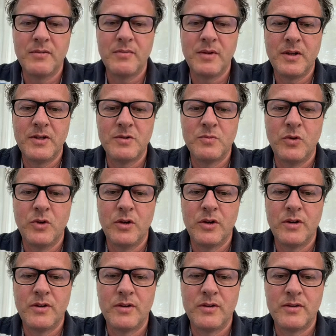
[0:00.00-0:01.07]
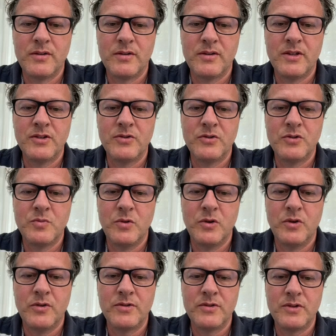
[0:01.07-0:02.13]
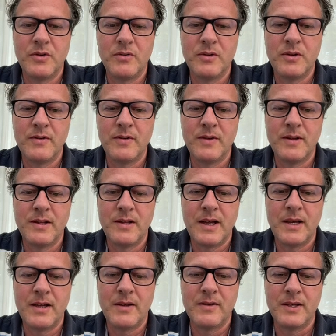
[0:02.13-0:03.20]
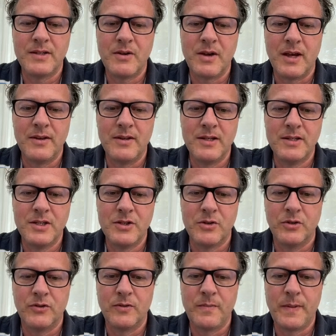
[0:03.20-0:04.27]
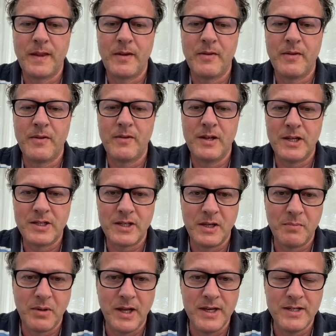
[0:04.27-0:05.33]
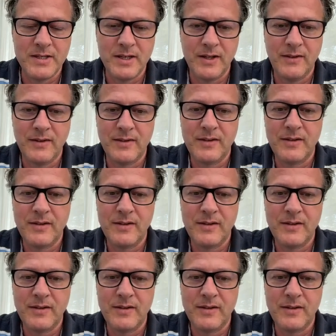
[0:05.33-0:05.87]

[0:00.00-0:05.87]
Make it smaller, but that's too small. So like this. Okay, this is good. Let's replace it.